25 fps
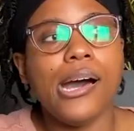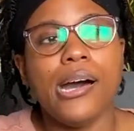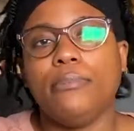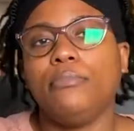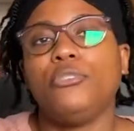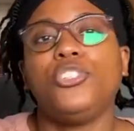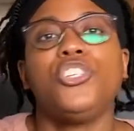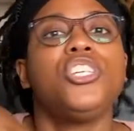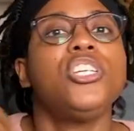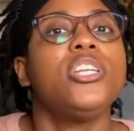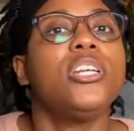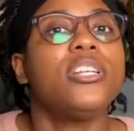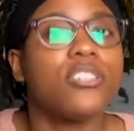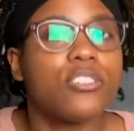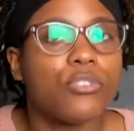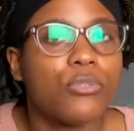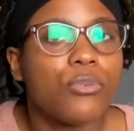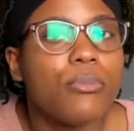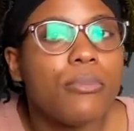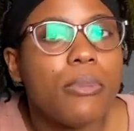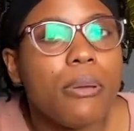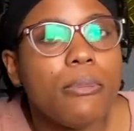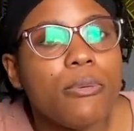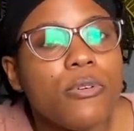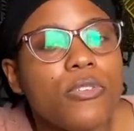She doesn't
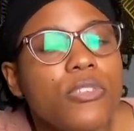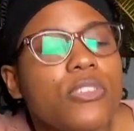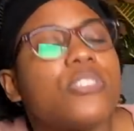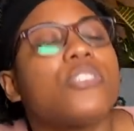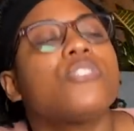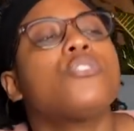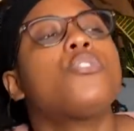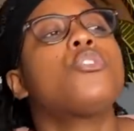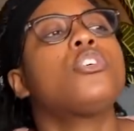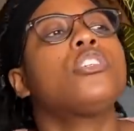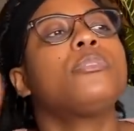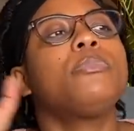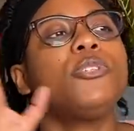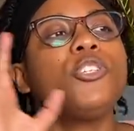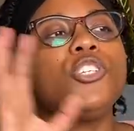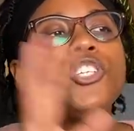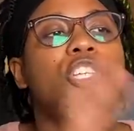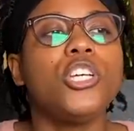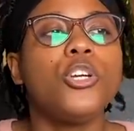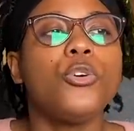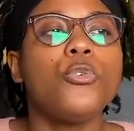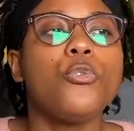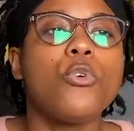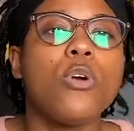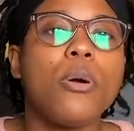remember this, of course, but she
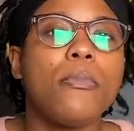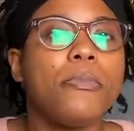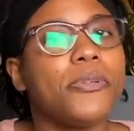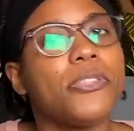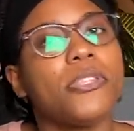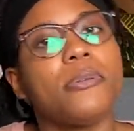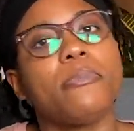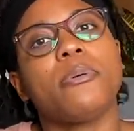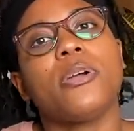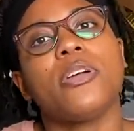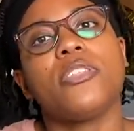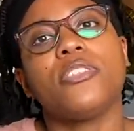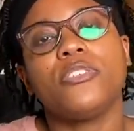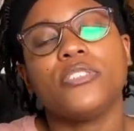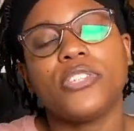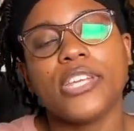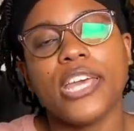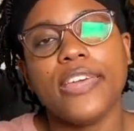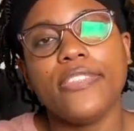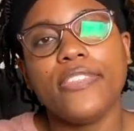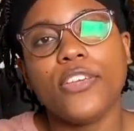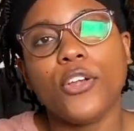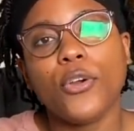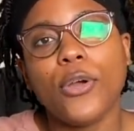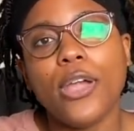grew up with the brothers
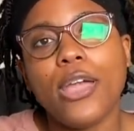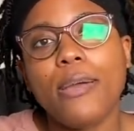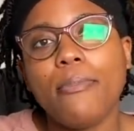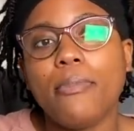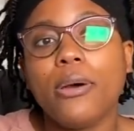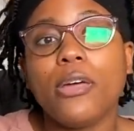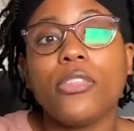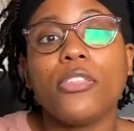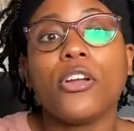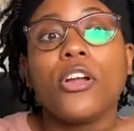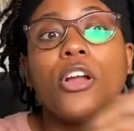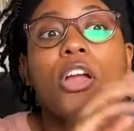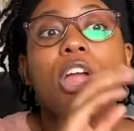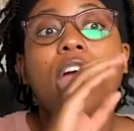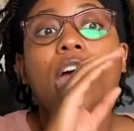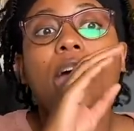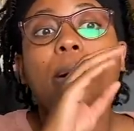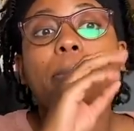and the grandmother,